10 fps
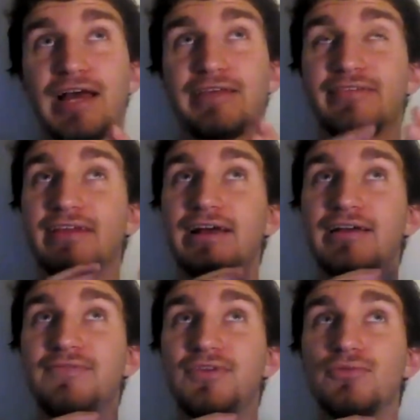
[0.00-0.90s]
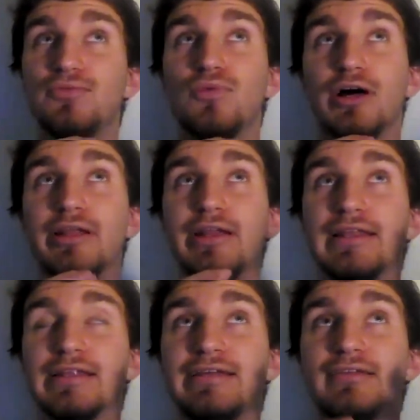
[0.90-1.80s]
Fast.ai V1,
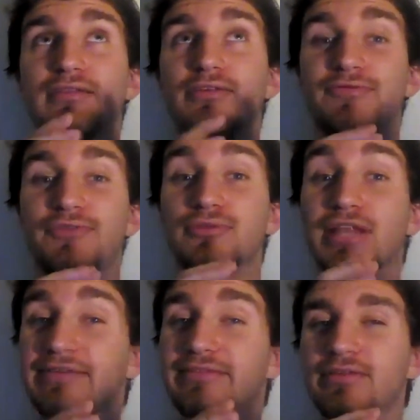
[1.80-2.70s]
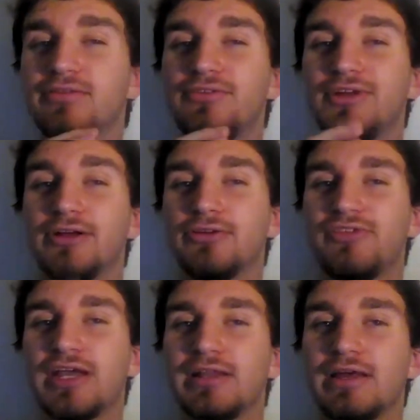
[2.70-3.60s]
at least the few lessons to
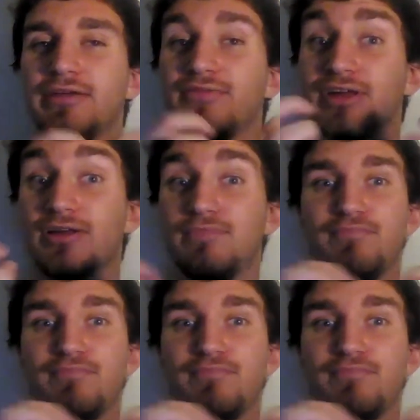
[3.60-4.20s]
understand kind of the